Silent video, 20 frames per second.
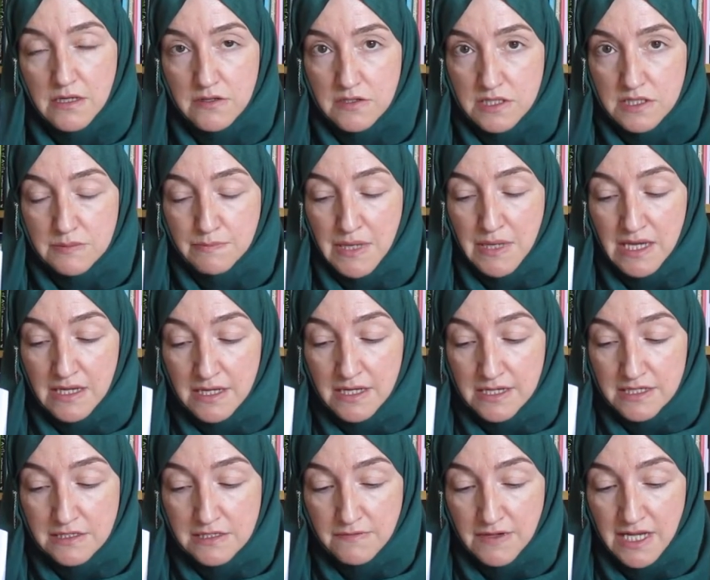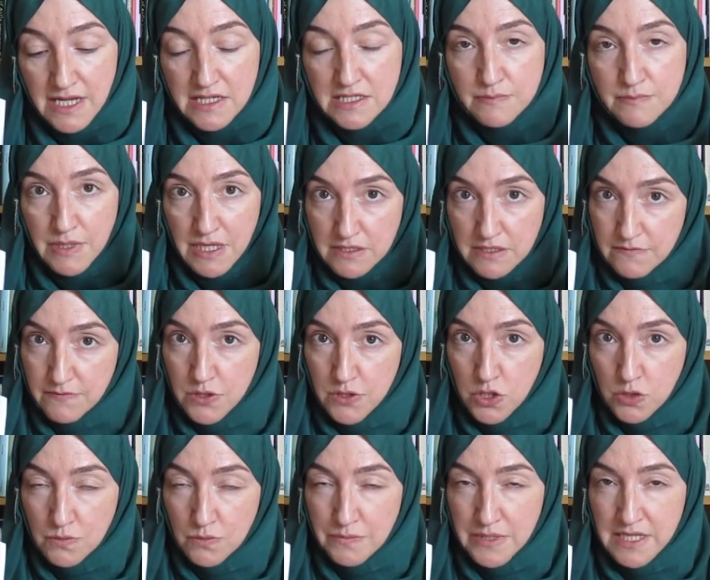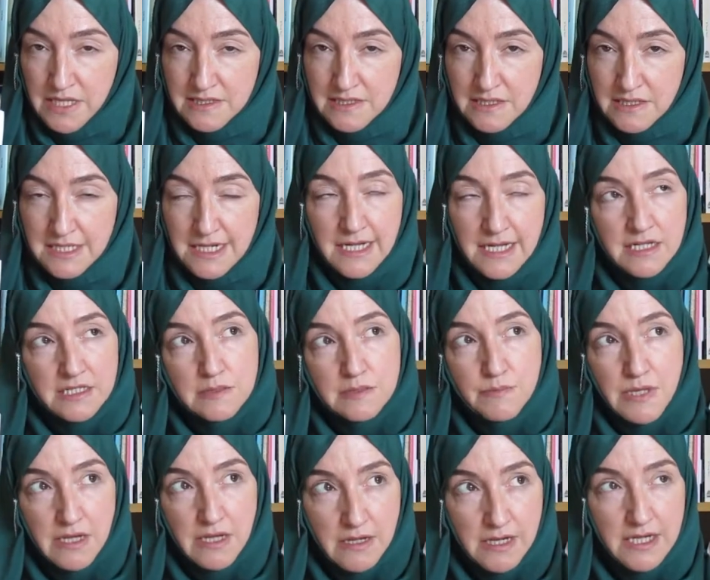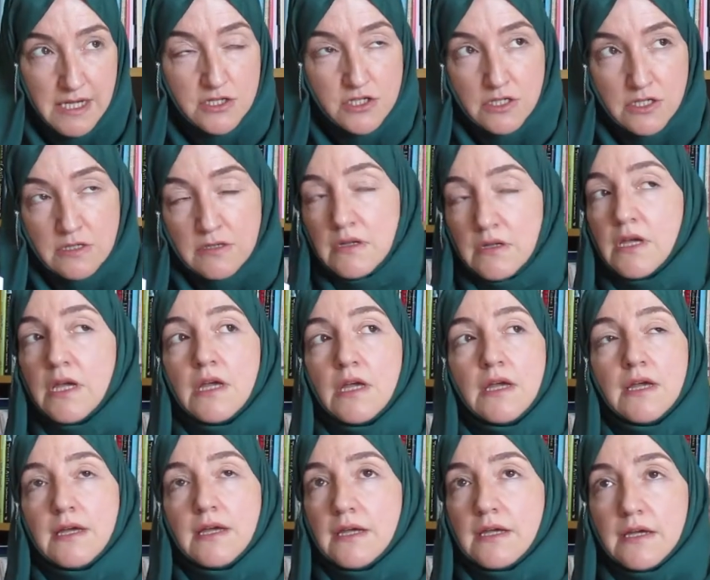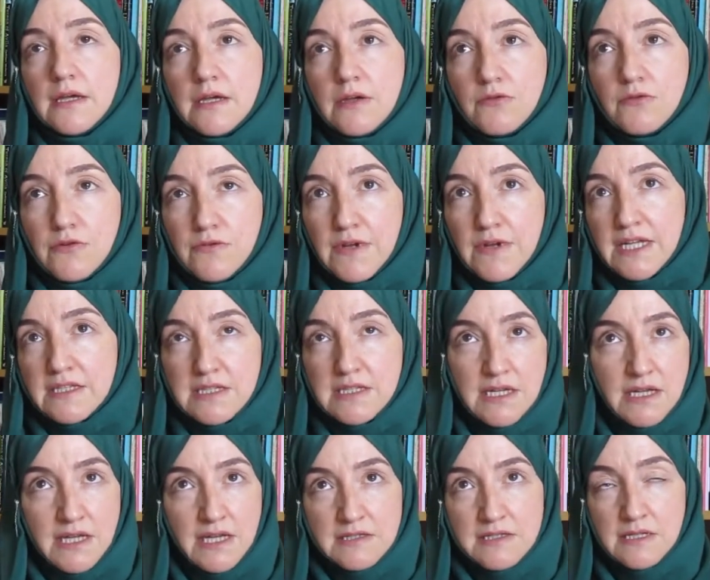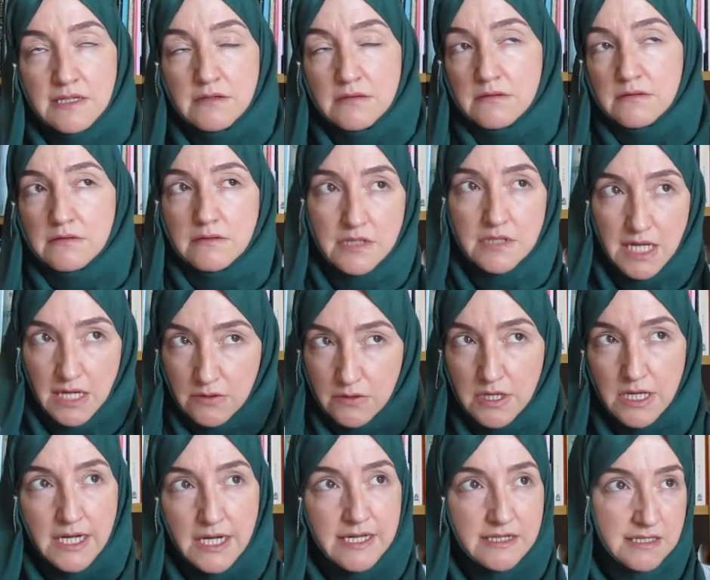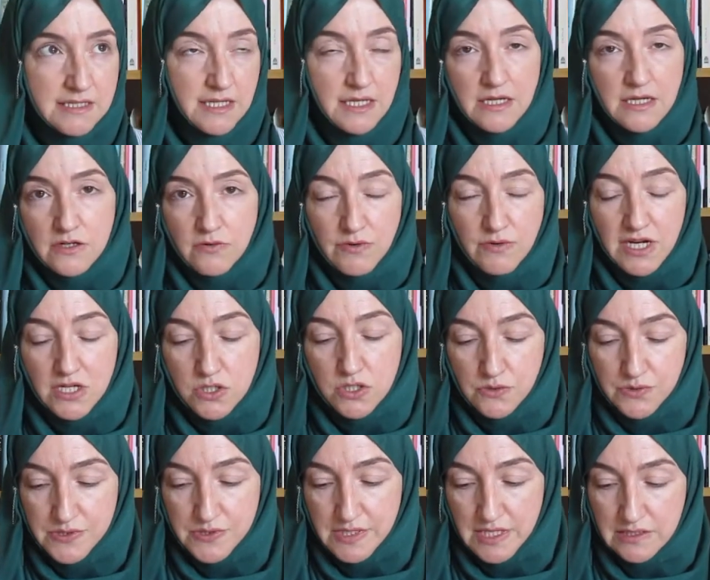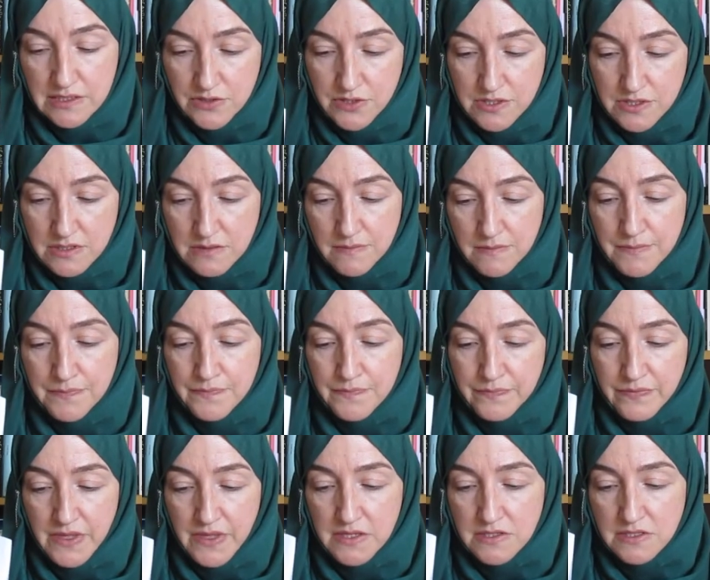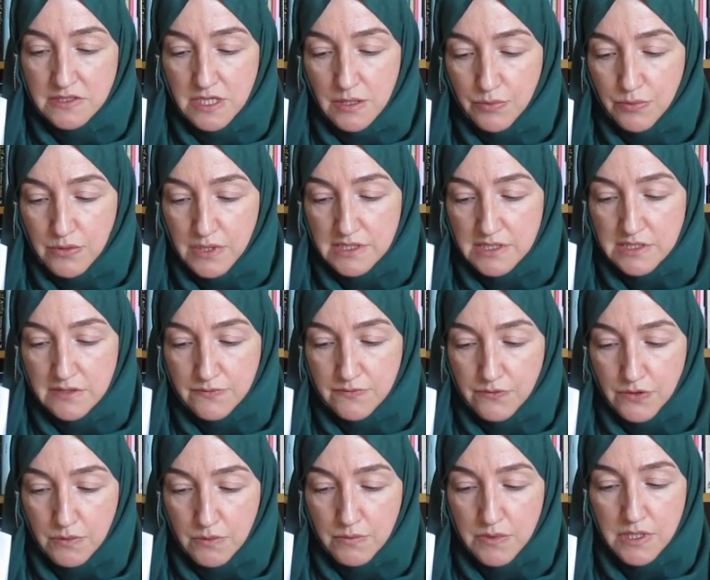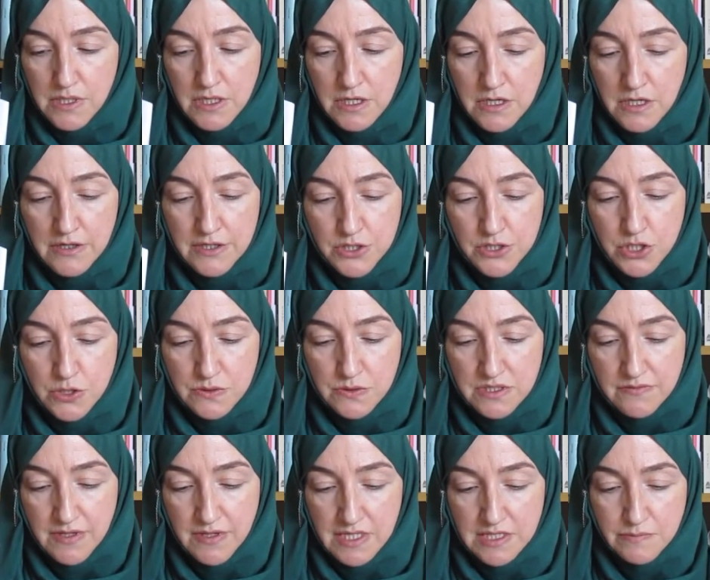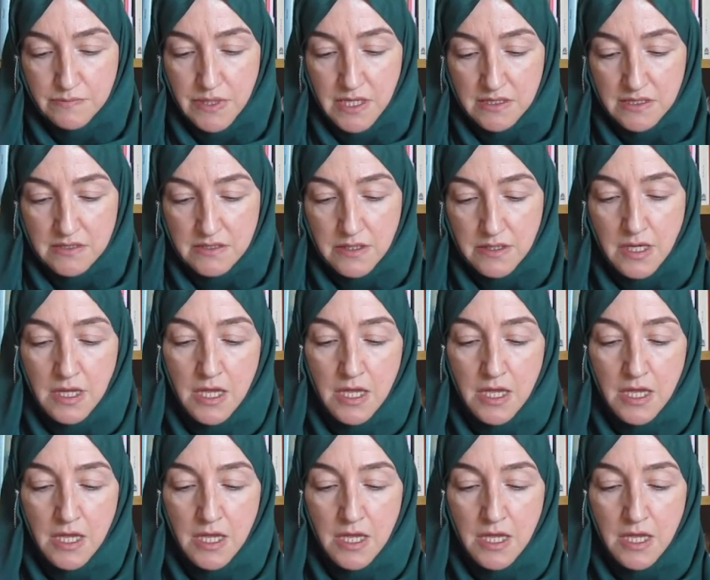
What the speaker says: The speculative aspect of the human being's intellect, speculation, reflecting as in calculating in a rational sense, separated from our intuitive aspect.